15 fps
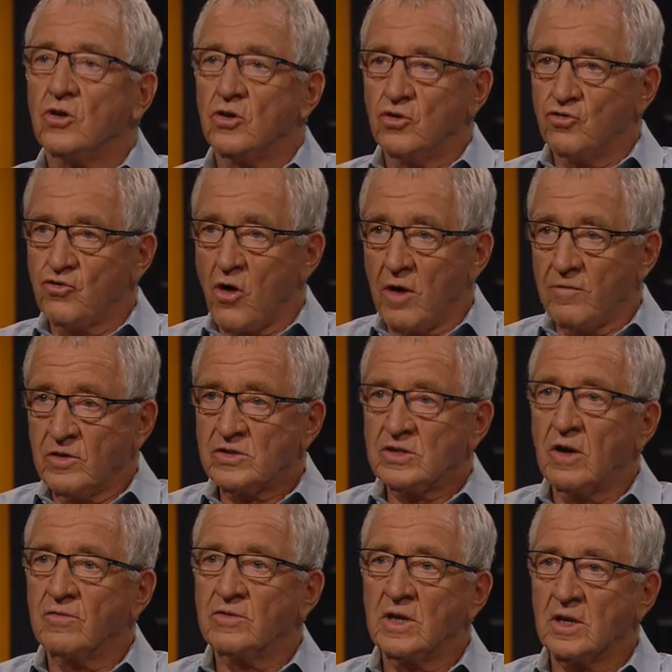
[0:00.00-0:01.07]
Drive
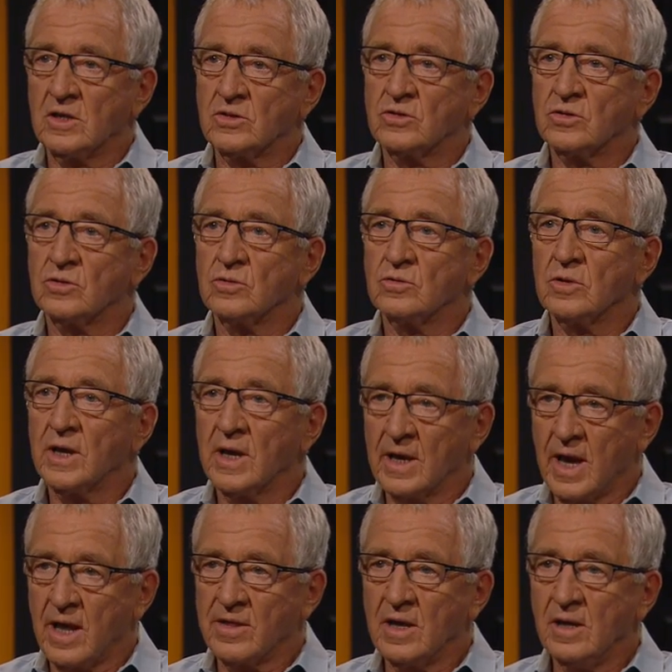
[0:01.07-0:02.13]
yourself down to
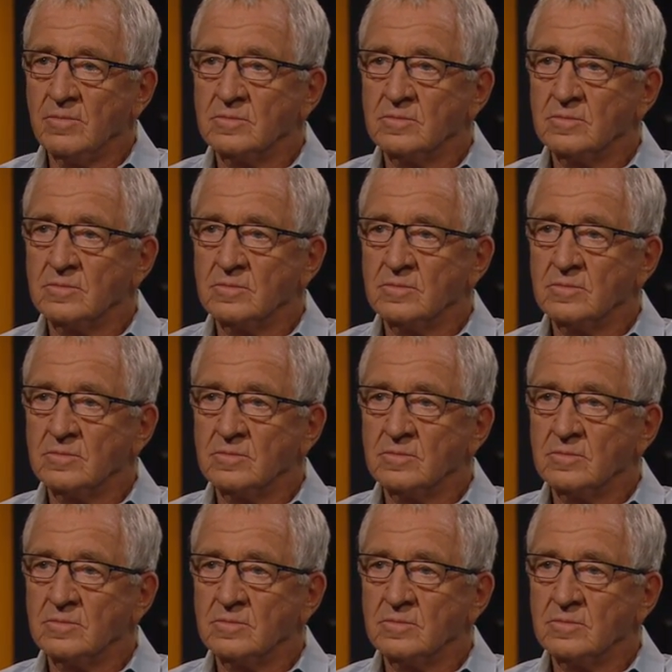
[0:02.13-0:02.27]
Leongatha.